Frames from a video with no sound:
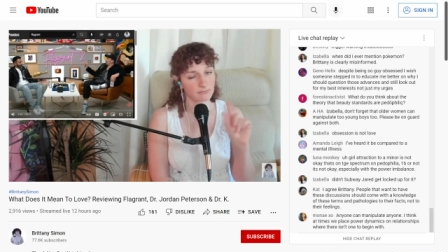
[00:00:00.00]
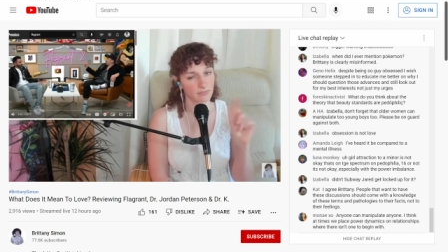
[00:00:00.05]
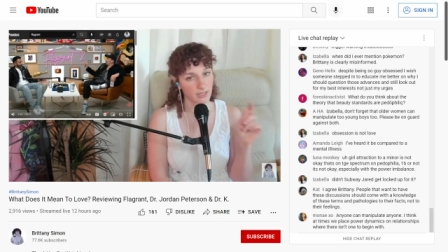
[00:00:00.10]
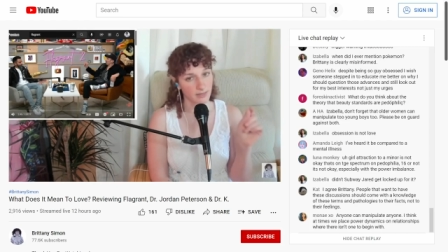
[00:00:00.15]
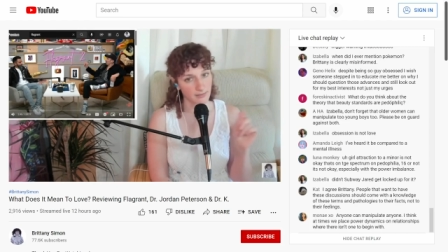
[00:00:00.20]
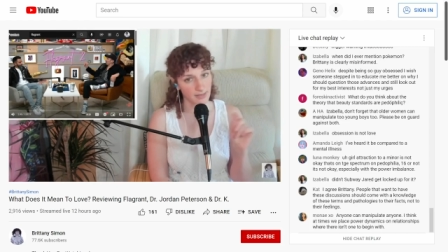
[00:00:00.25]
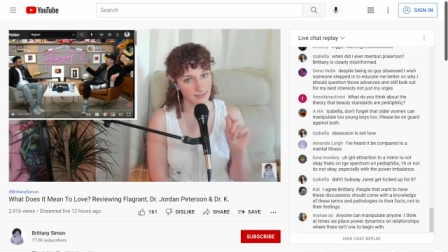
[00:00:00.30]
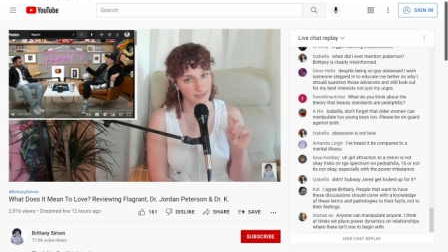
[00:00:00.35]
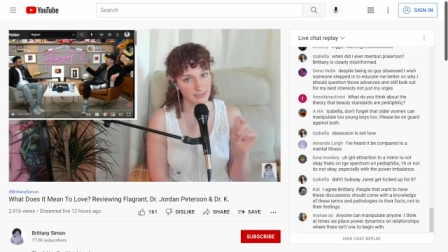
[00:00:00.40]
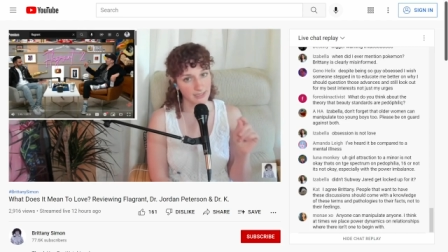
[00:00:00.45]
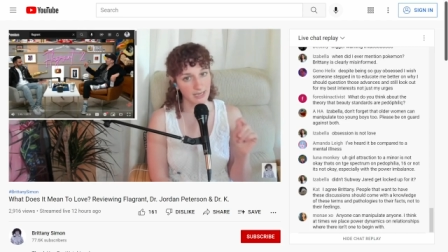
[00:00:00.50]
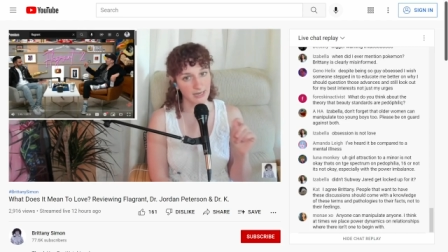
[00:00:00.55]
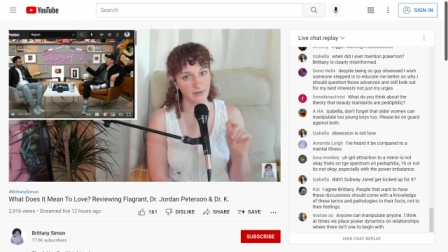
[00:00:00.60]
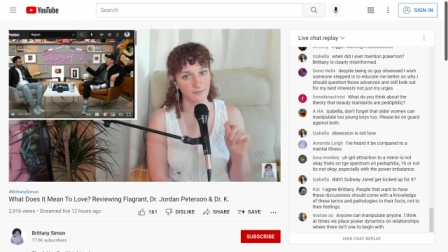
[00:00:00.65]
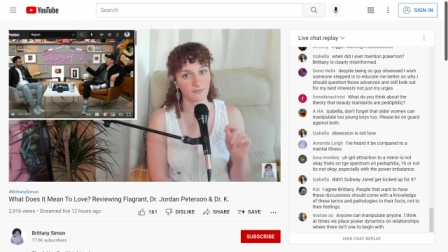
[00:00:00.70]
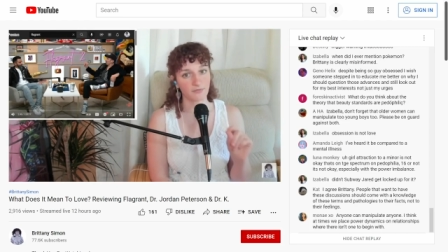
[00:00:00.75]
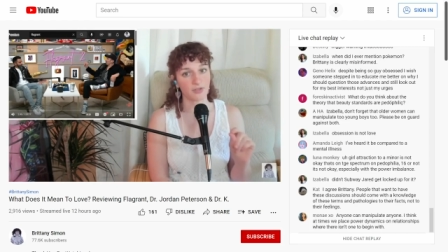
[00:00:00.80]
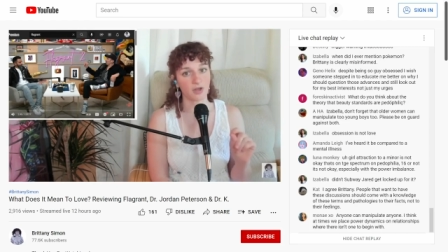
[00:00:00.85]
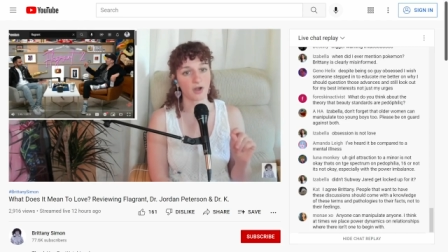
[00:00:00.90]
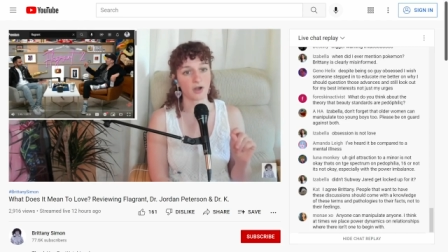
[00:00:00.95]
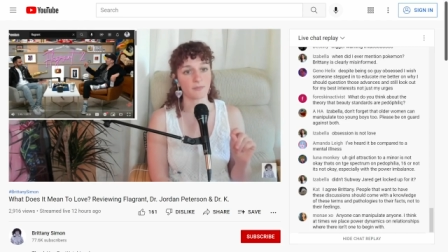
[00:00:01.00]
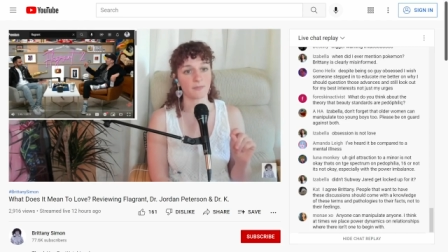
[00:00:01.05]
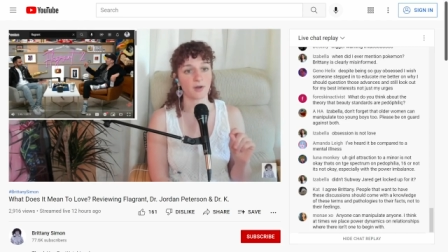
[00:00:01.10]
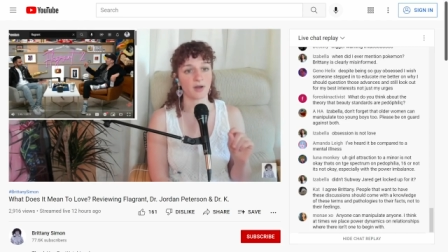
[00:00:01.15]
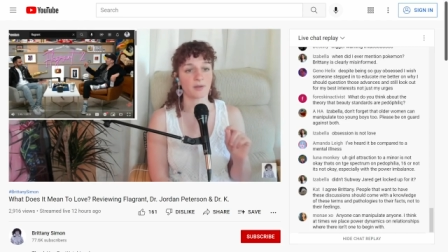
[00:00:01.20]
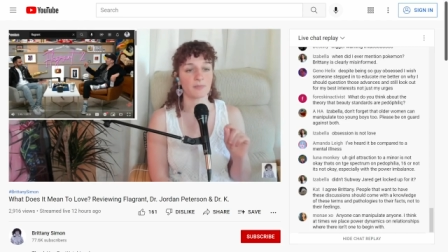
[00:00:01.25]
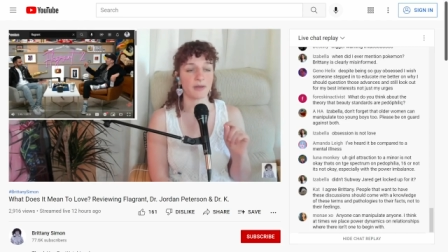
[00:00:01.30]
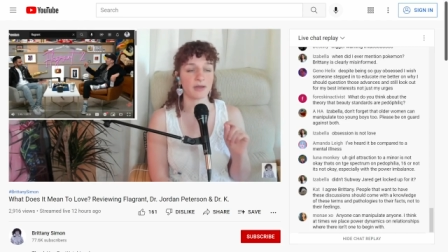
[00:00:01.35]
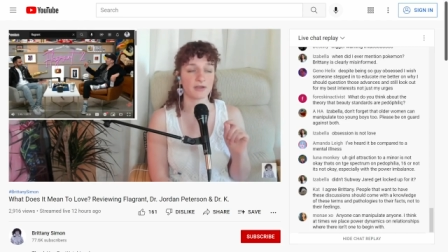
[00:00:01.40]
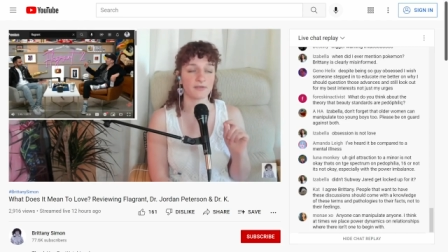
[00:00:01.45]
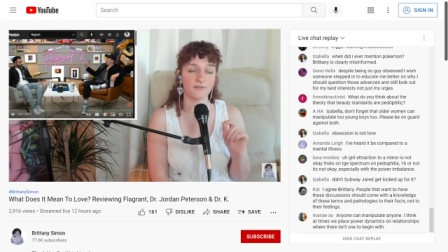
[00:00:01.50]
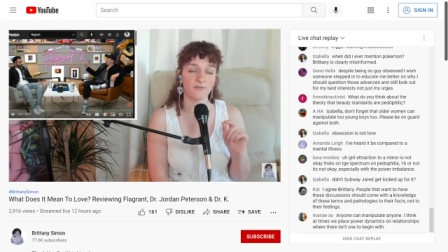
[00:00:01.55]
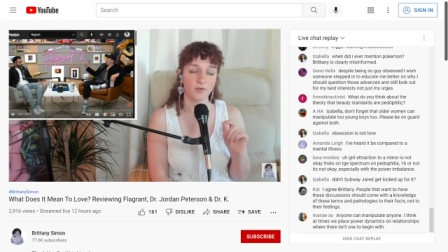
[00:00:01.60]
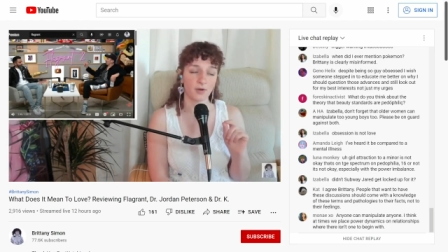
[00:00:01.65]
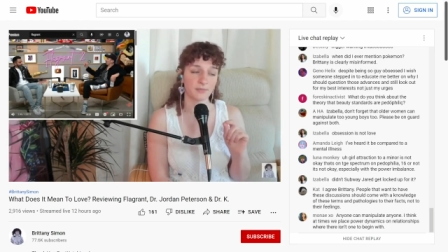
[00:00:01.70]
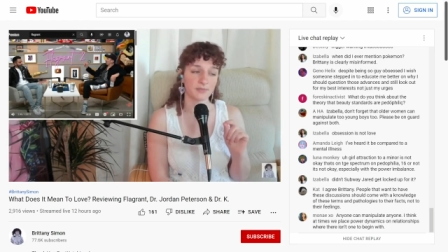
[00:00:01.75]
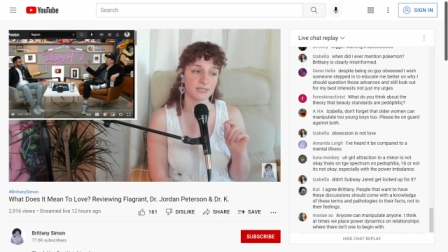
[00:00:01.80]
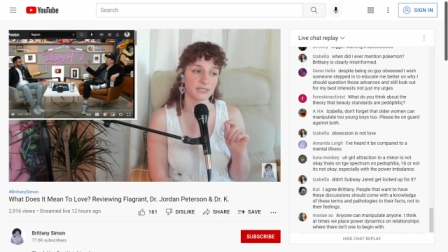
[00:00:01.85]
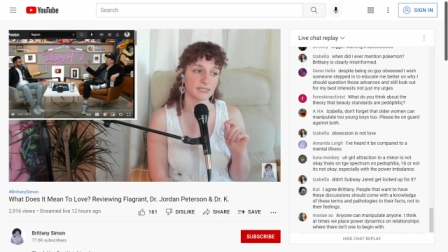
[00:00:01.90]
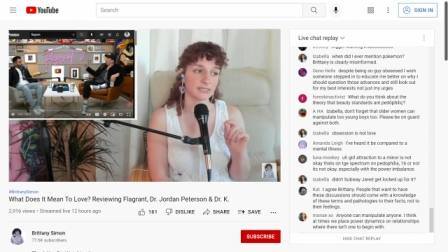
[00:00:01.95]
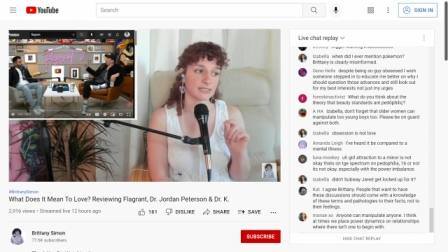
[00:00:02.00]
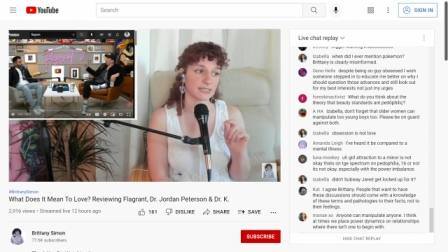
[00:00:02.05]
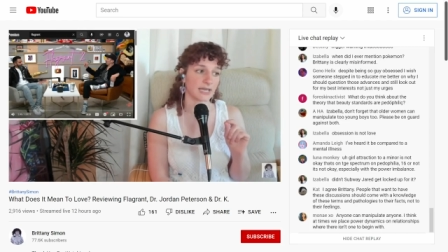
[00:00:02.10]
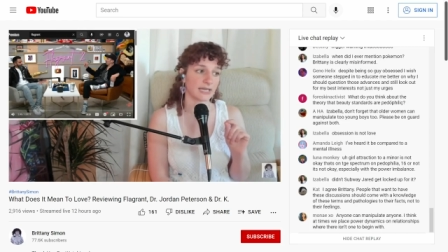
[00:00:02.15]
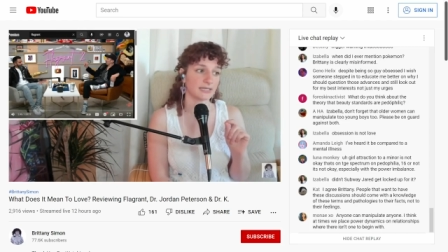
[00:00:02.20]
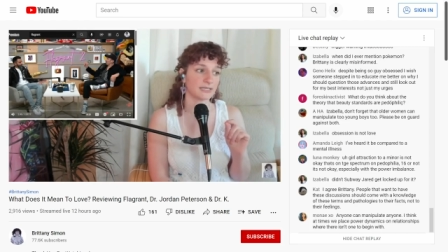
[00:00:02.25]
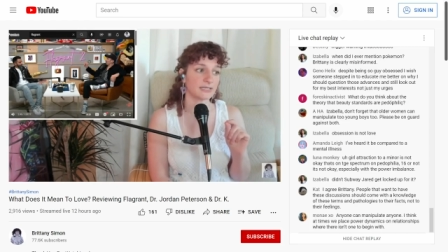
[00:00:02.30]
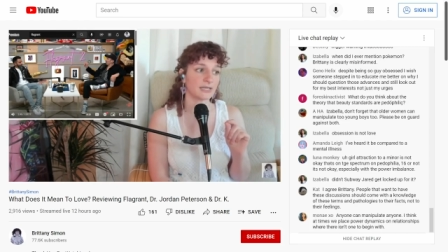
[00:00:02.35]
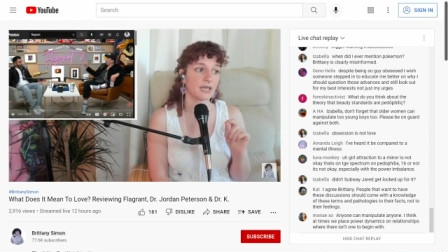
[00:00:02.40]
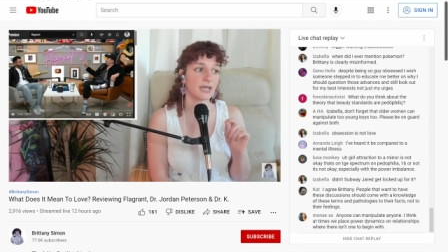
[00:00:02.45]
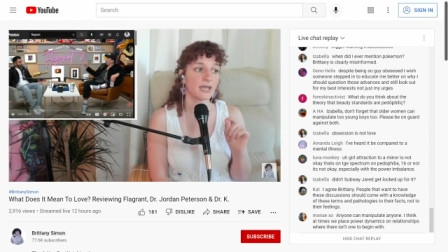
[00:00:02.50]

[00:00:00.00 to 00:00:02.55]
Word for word: And that's kind of the hard part about informed consent